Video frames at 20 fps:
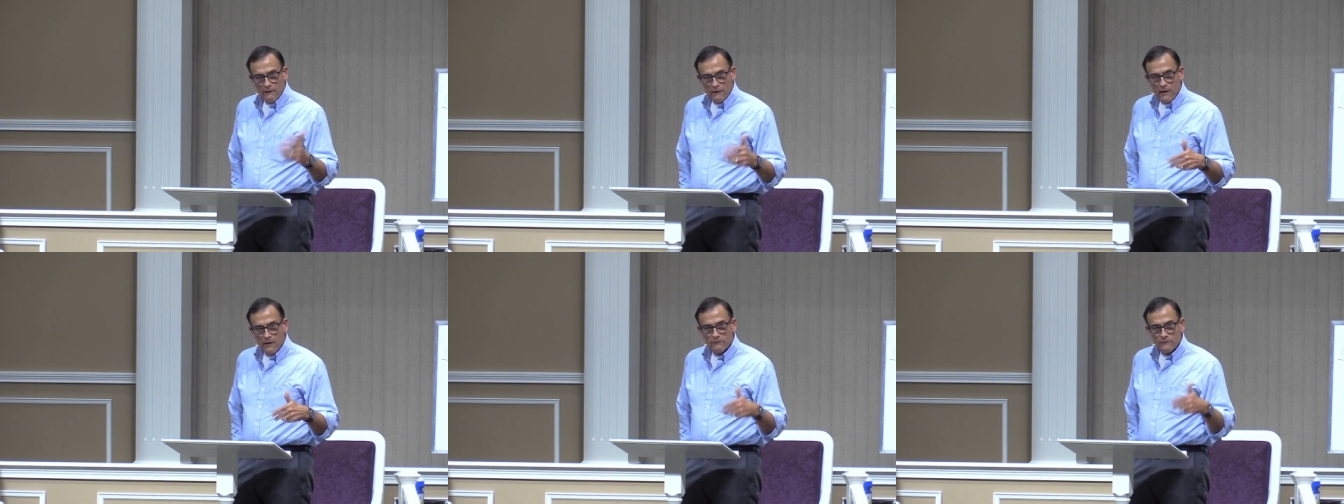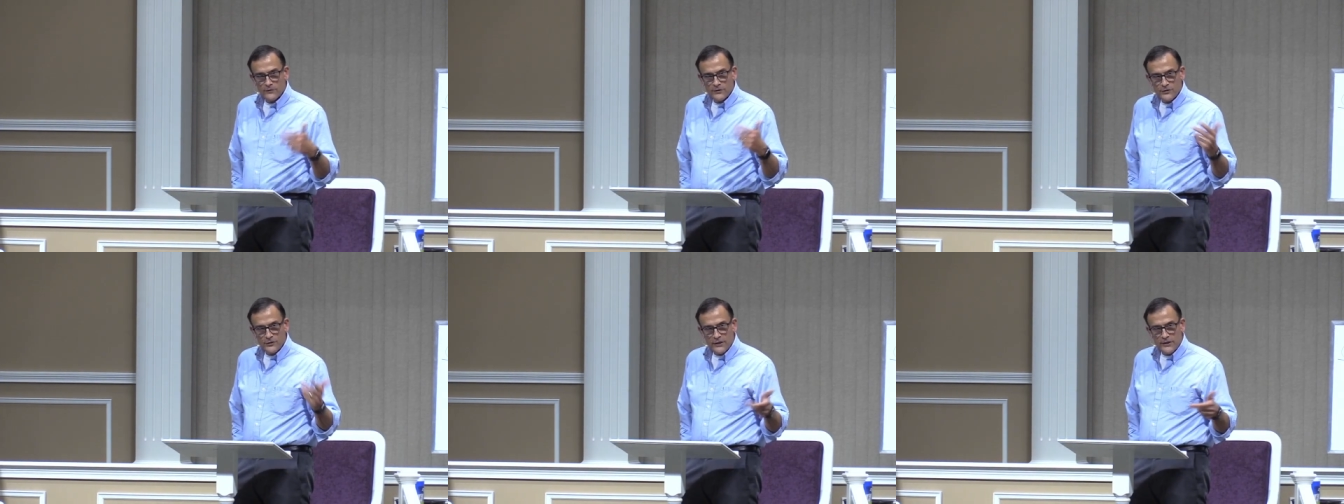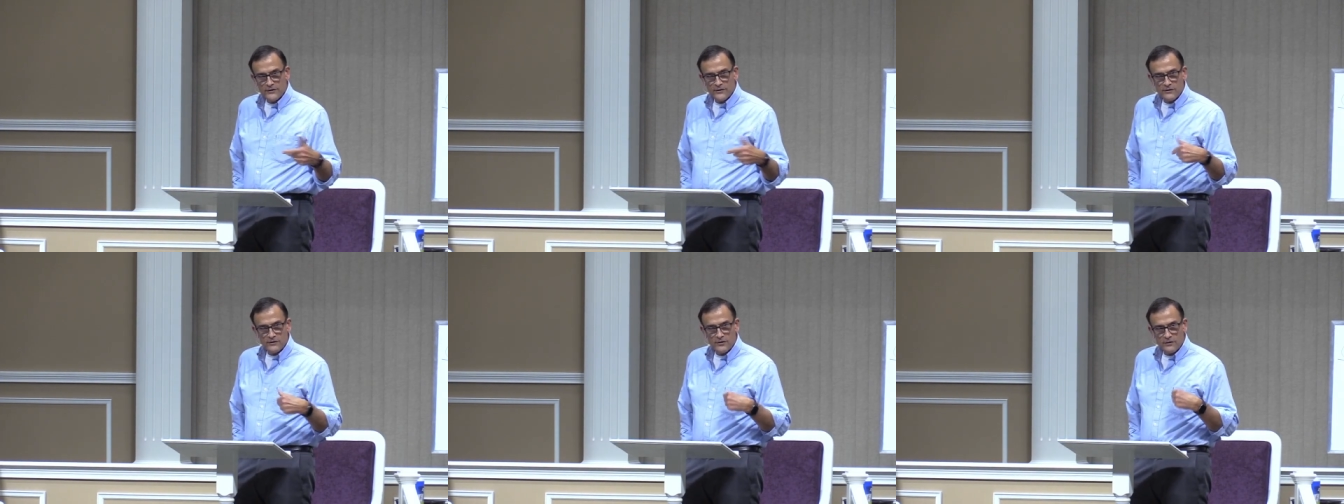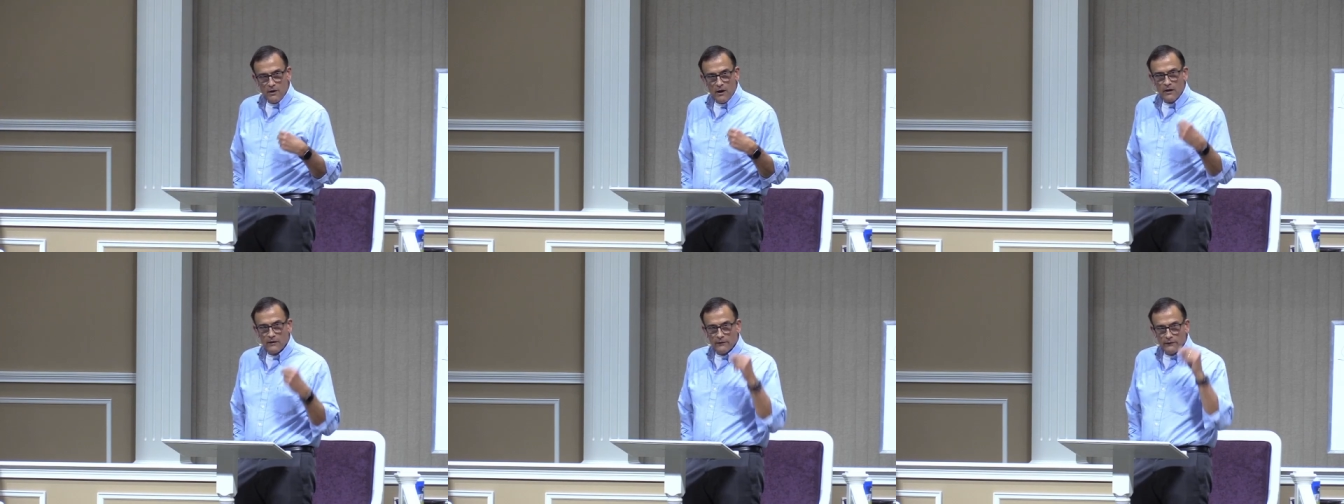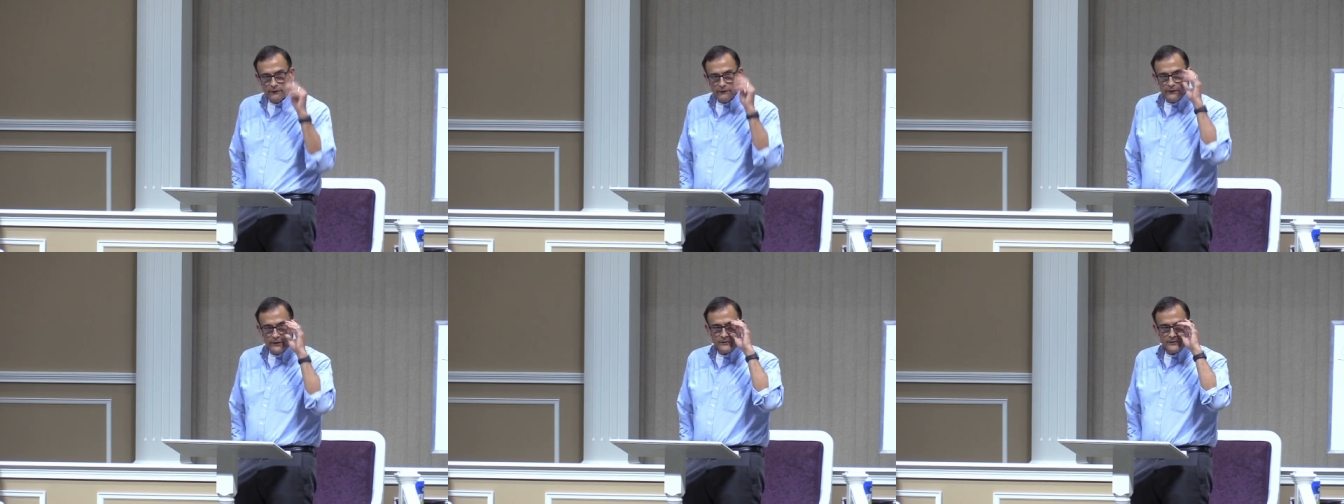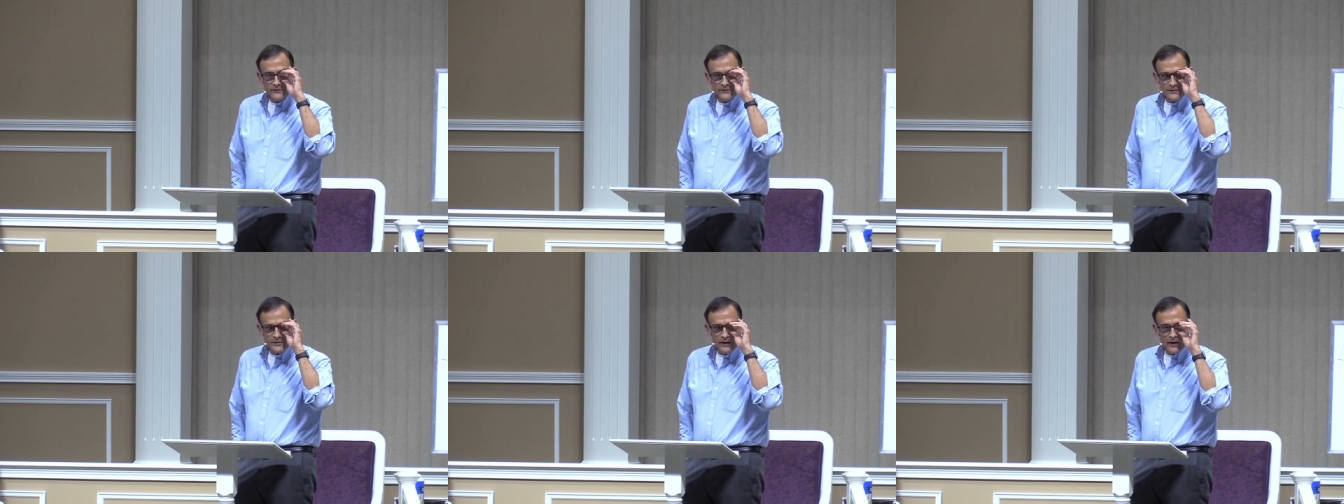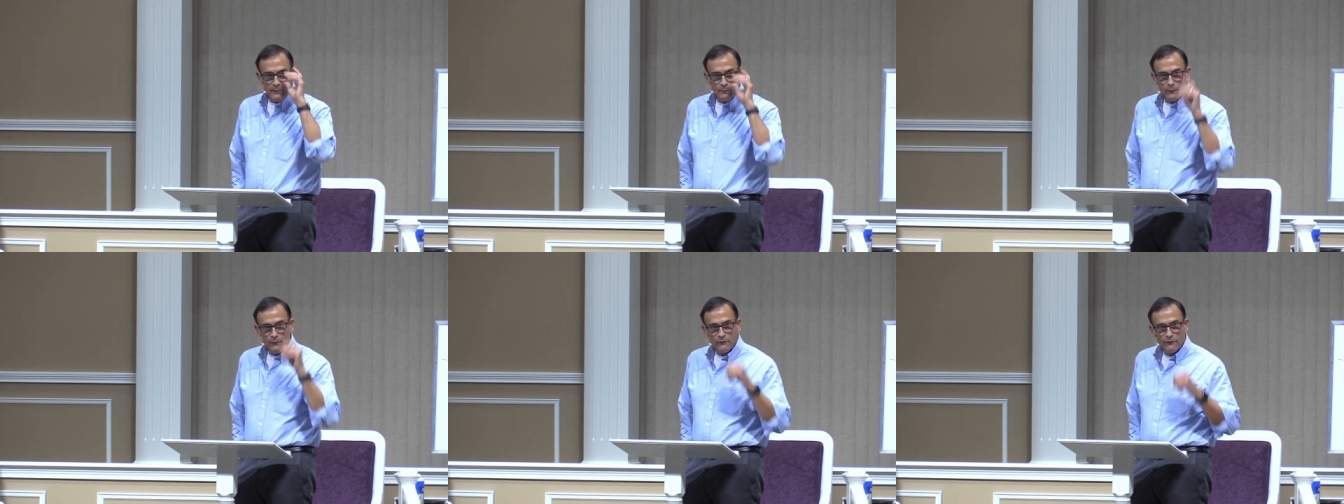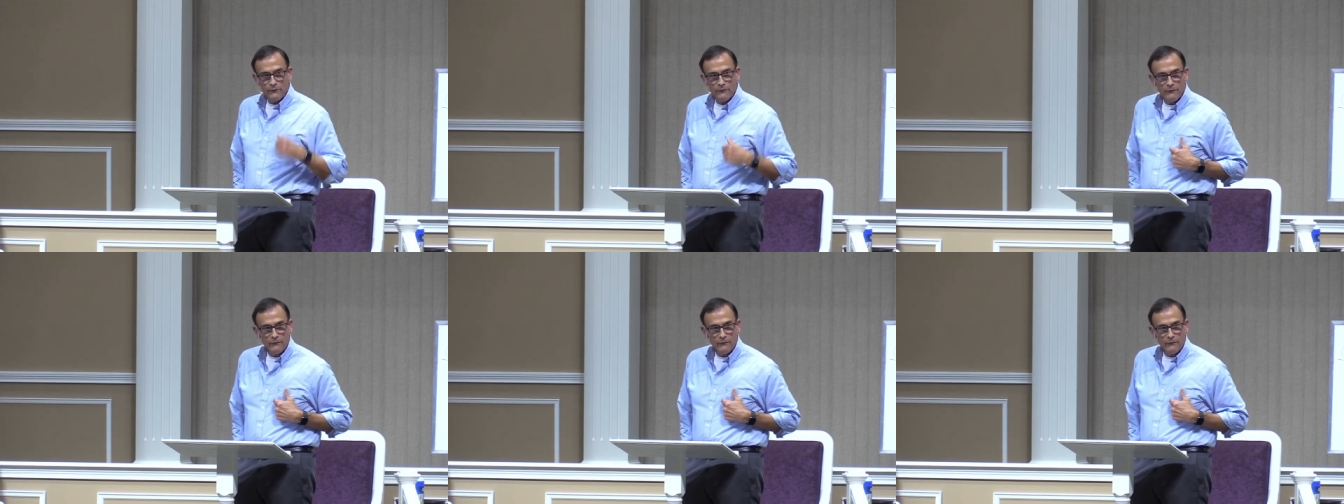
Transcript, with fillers: long was Jesus talking to these disciples?